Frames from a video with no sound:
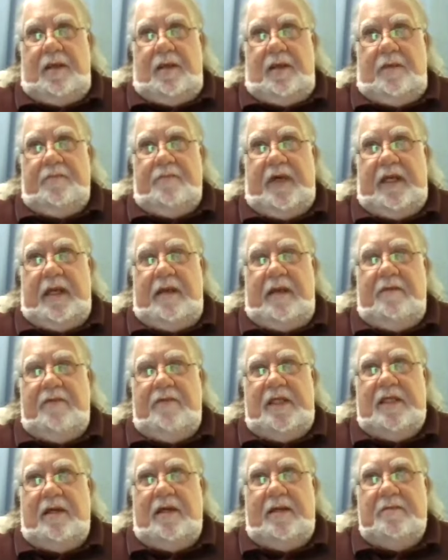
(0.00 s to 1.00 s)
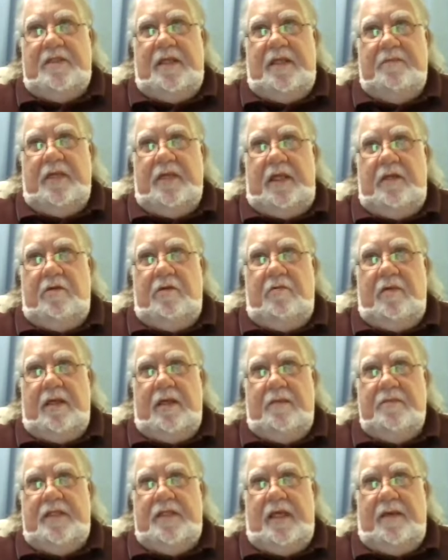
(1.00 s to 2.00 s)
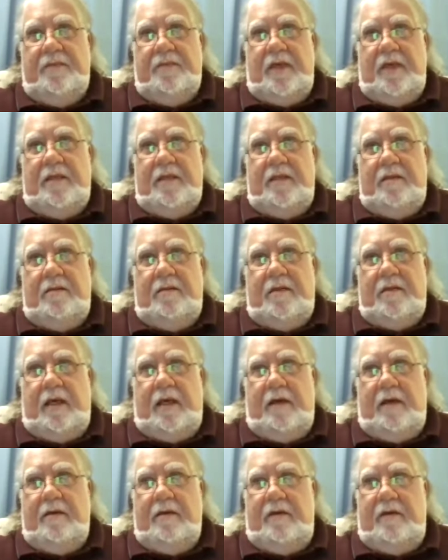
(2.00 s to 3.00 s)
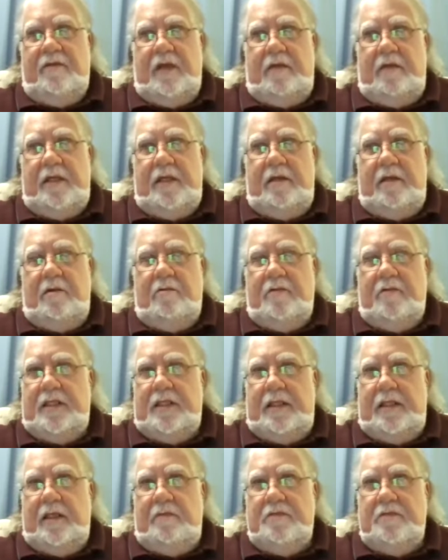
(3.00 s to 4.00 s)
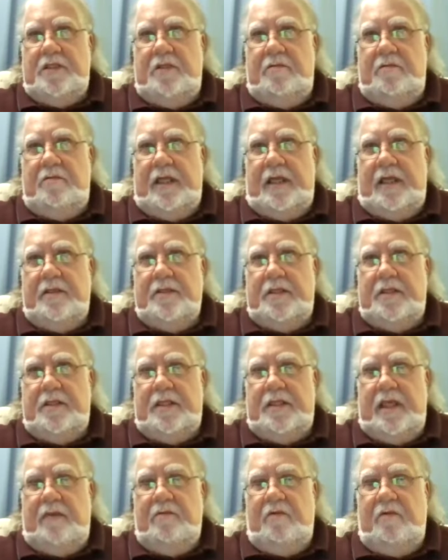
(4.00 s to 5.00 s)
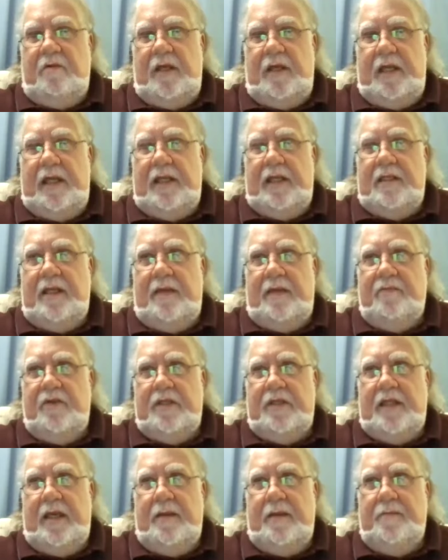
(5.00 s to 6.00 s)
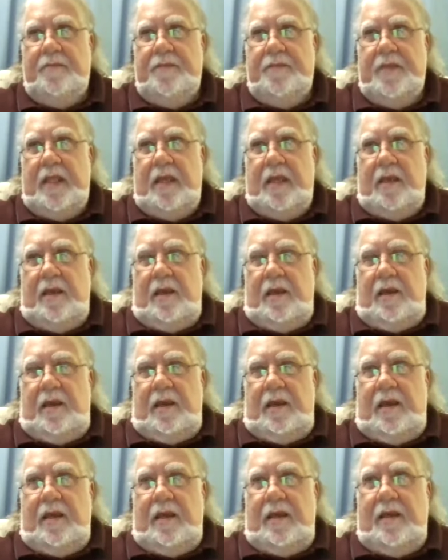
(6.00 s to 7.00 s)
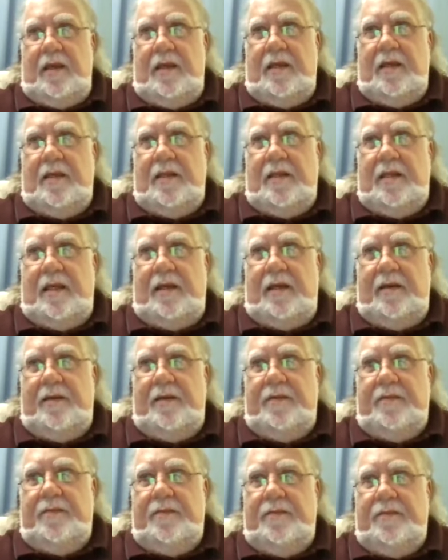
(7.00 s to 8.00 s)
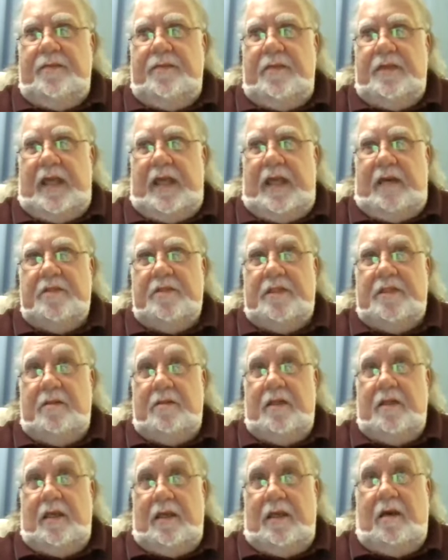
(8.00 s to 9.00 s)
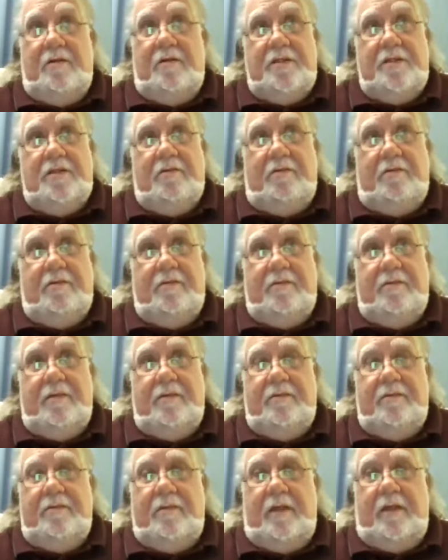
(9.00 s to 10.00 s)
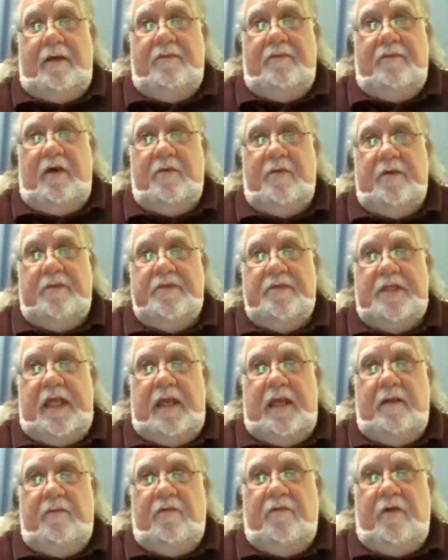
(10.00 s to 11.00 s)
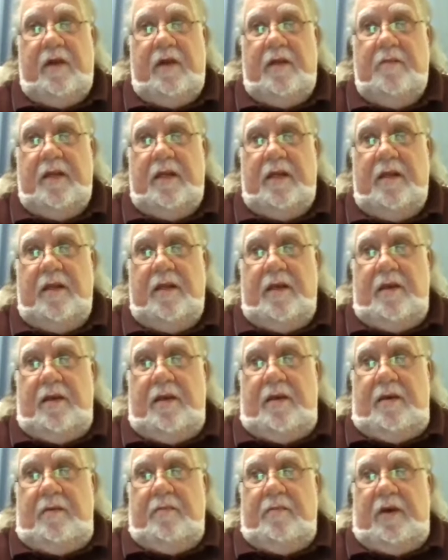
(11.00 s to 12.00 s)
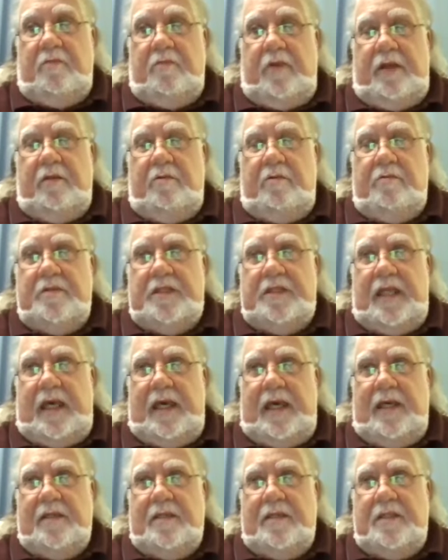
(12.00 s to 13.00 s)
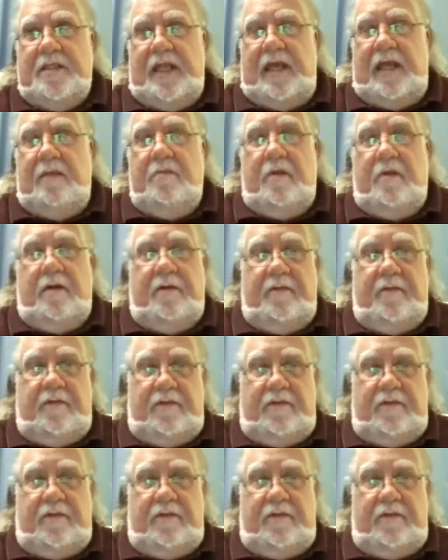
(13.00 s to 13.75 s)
But every time something new comes up, and I forget what year it was, I think it was 2007, we linked up with them. And that was also of help of Stanton Friedman. But whether it was that, the statement of